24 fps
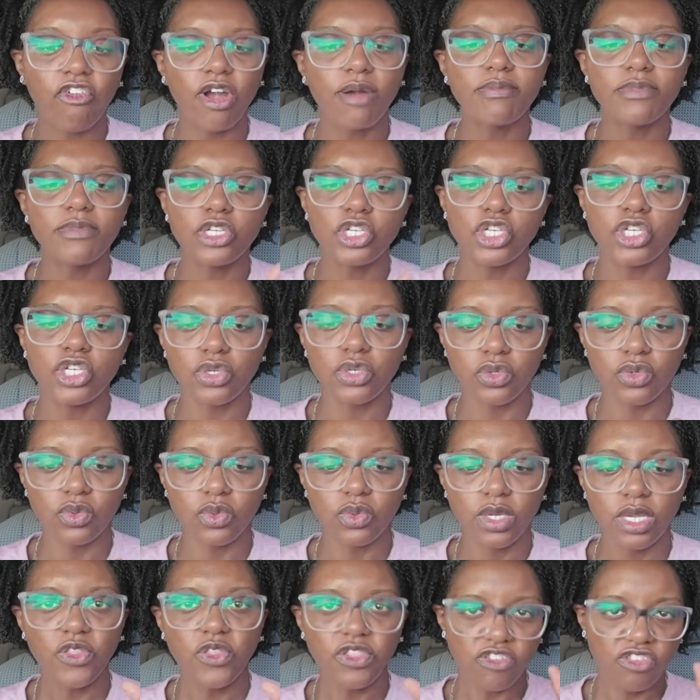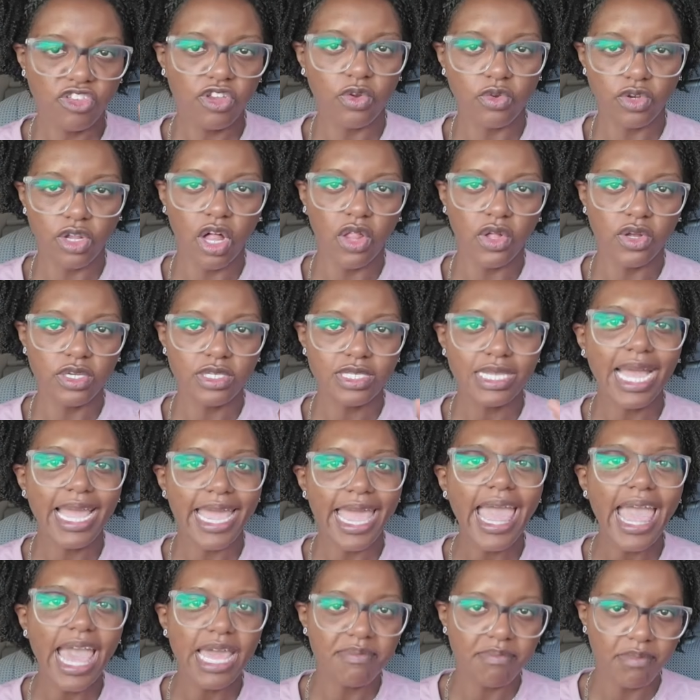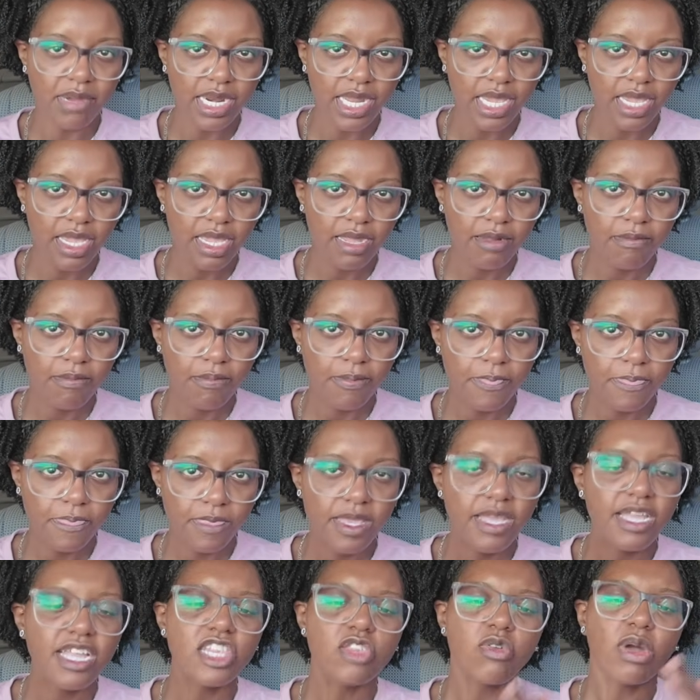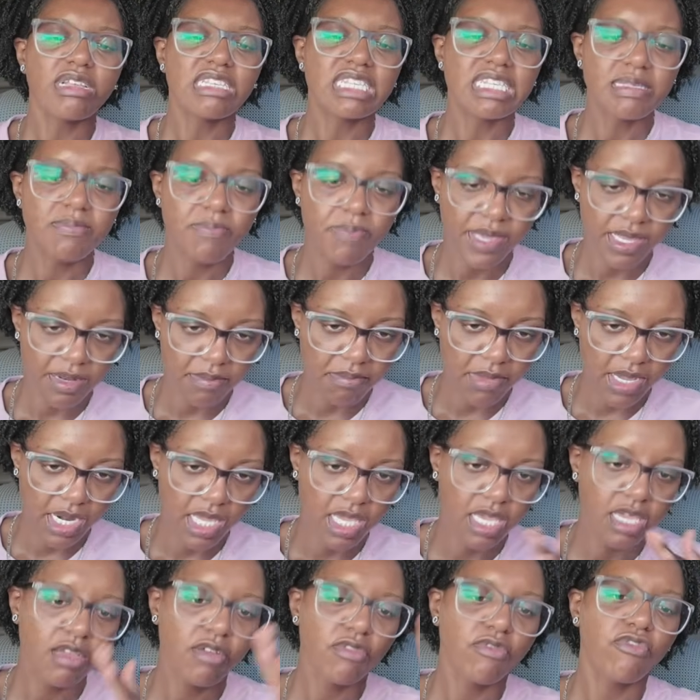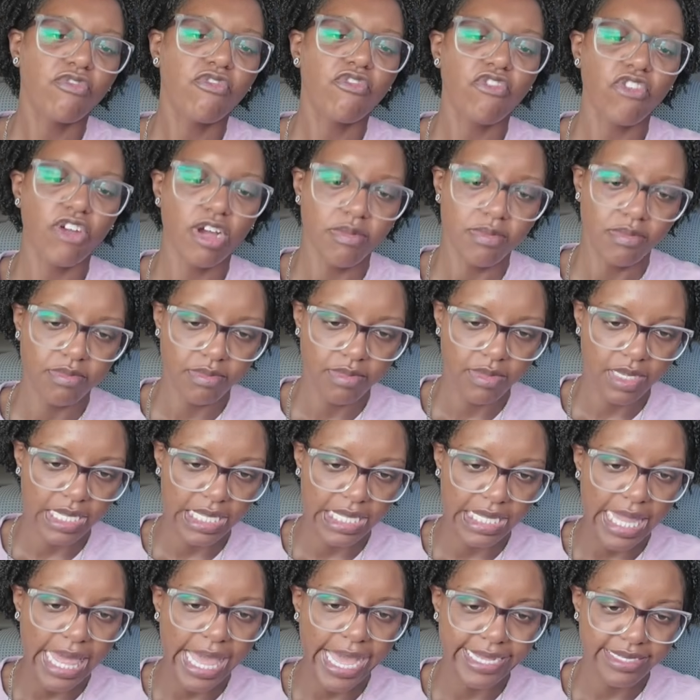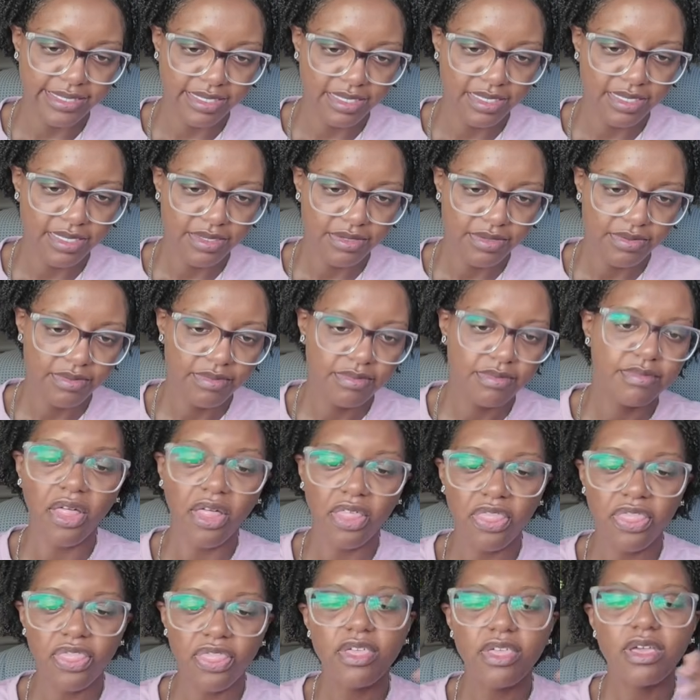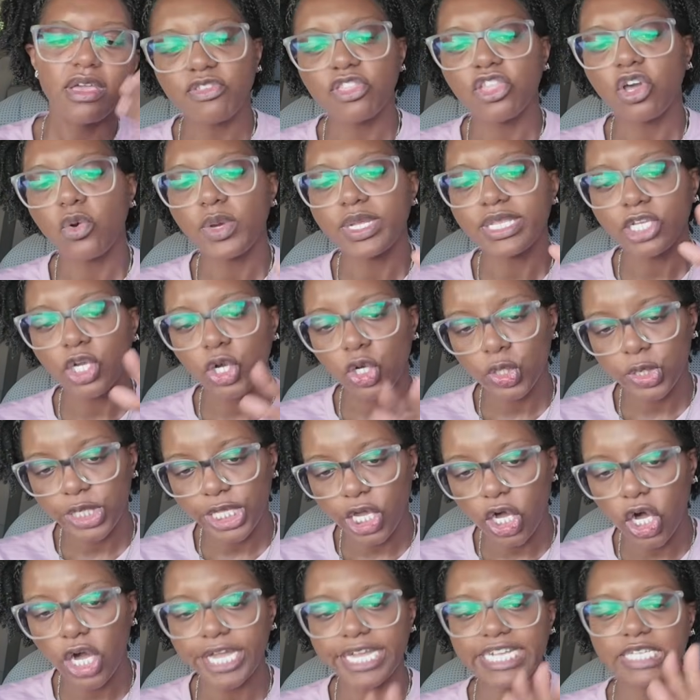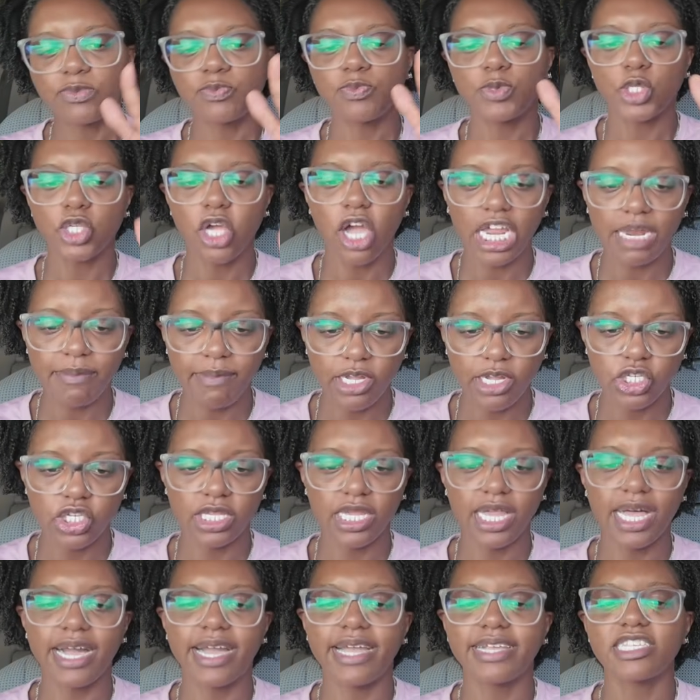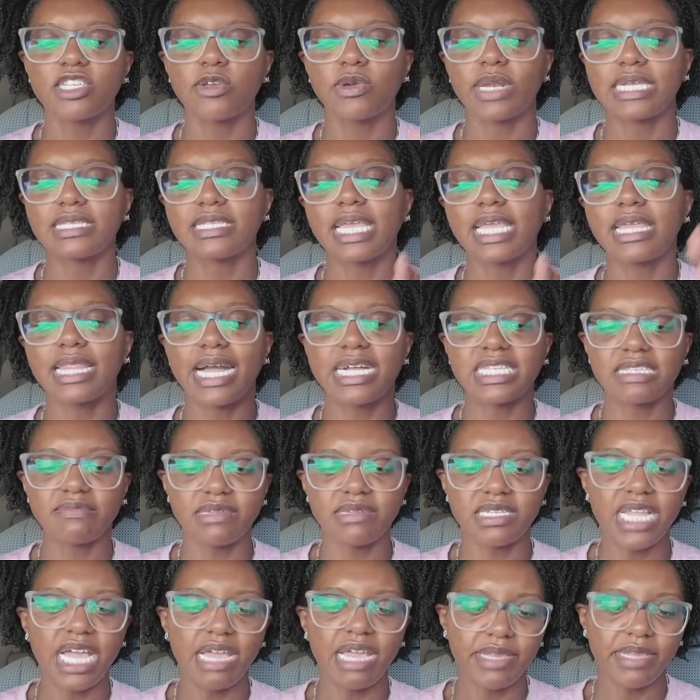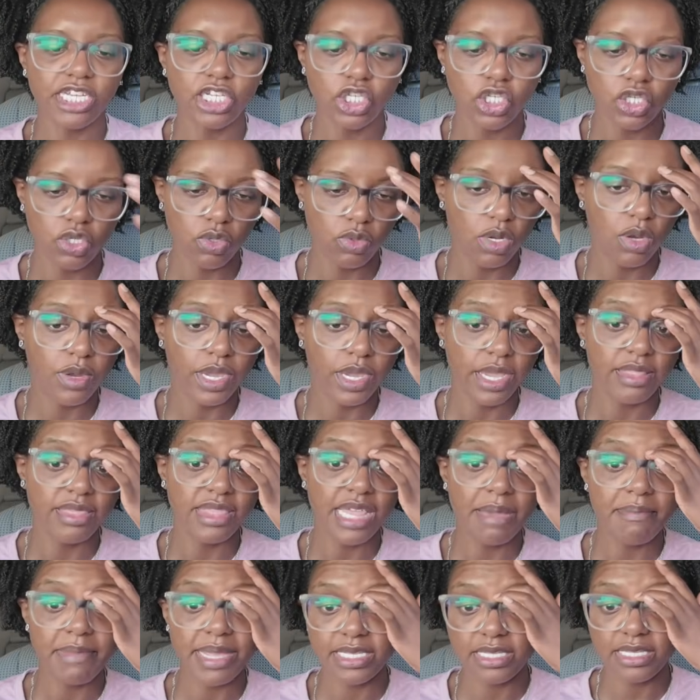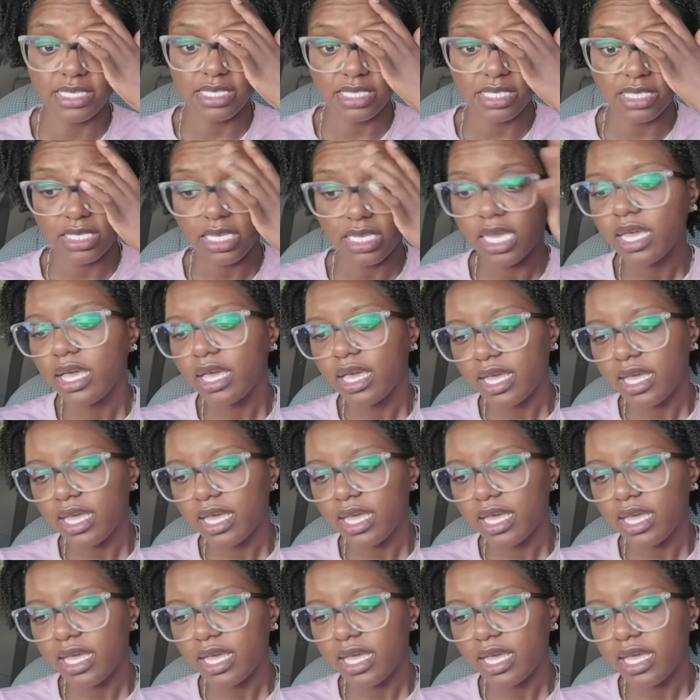from June with $0. I had money, so I spent money from last month. Even though it's currently August, we're talking about July. So when I say last month, I mean June. Okay, that makes sense.